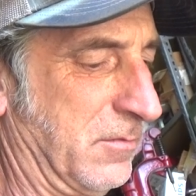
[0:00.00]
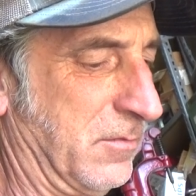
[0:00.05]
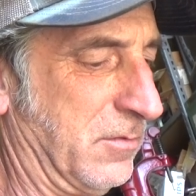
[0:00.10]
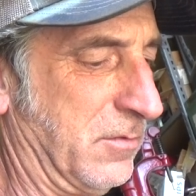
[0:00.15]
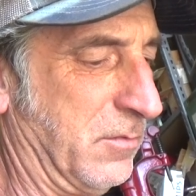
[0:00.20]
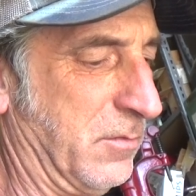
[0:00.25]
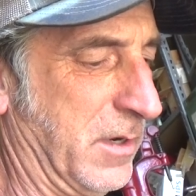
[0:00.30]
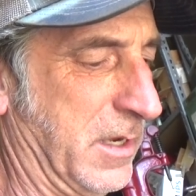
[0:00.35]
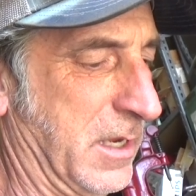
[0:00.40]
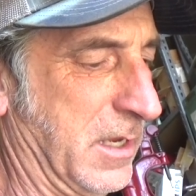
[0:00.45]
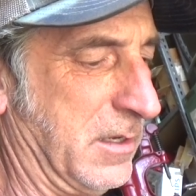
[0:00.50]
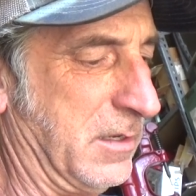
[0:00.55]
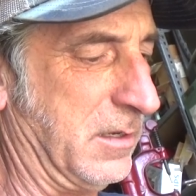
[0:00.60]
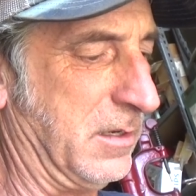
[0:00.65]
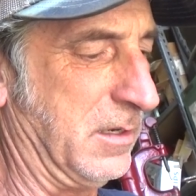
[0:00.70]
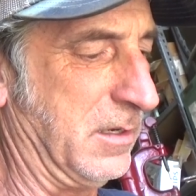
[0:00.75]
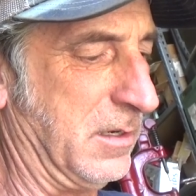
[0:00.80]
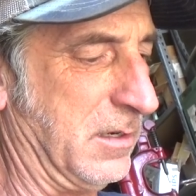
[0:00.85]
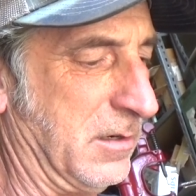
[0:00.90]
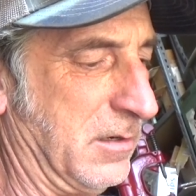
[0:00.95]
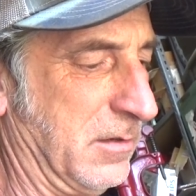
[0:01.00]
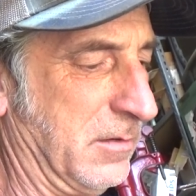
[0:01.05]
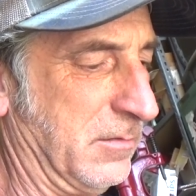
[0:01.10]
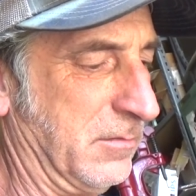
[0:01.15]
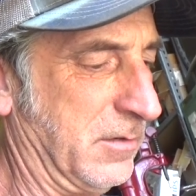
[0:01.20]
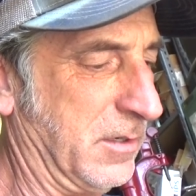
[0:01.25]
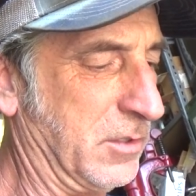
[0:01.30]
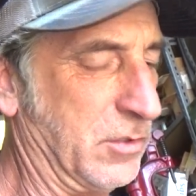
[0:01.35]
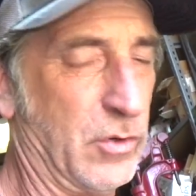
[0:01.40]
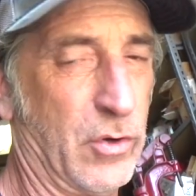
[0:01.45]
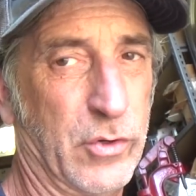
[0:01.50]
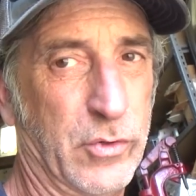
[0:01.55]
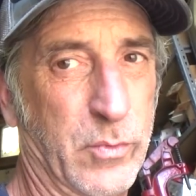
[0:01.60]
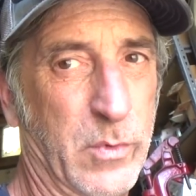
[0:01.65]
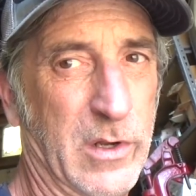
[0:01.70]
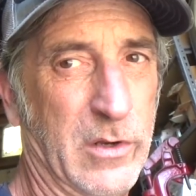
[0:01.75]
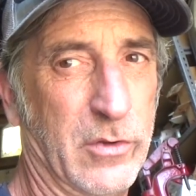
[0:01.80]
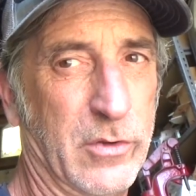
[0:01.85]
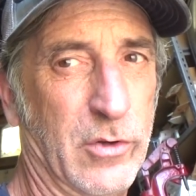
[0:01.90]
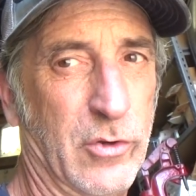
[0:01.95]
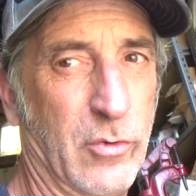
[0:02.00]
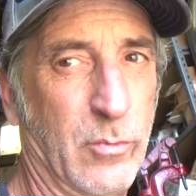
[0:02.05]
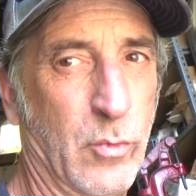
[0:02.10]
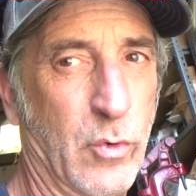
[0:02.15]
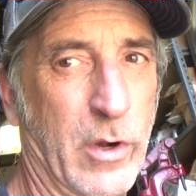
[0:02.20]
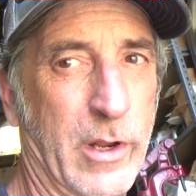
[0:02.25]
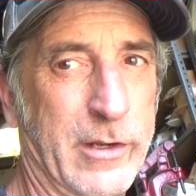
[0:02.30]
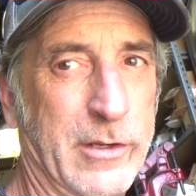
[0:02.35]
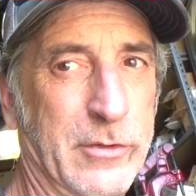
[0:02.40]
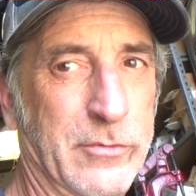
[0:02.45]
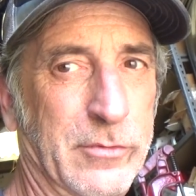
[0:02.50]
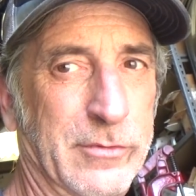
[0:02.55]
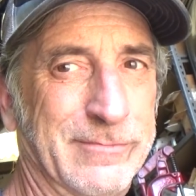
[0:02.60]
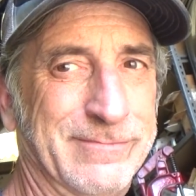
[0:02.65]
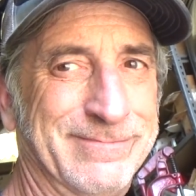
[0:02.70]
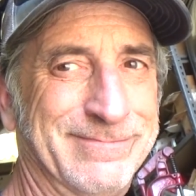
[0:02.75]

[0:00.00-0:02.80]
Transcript: till we get the exhaust wheel looking a little more like this one.